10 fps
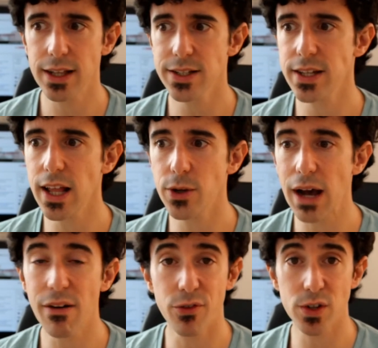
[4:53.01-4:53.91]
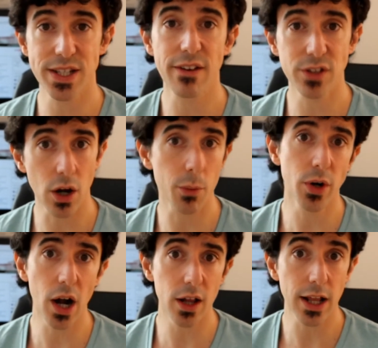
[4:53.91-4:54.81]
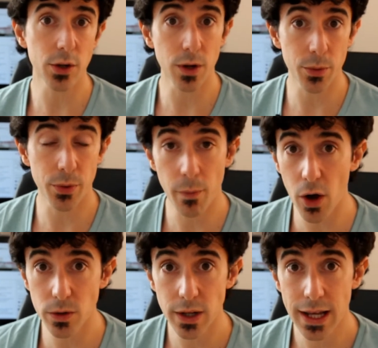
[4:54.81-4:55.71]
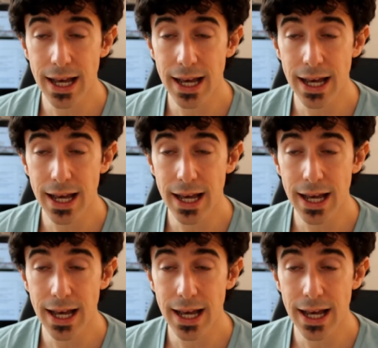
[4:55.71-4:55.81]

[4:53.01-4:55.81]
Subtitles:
Let's say that you have a $47 product that you want to promote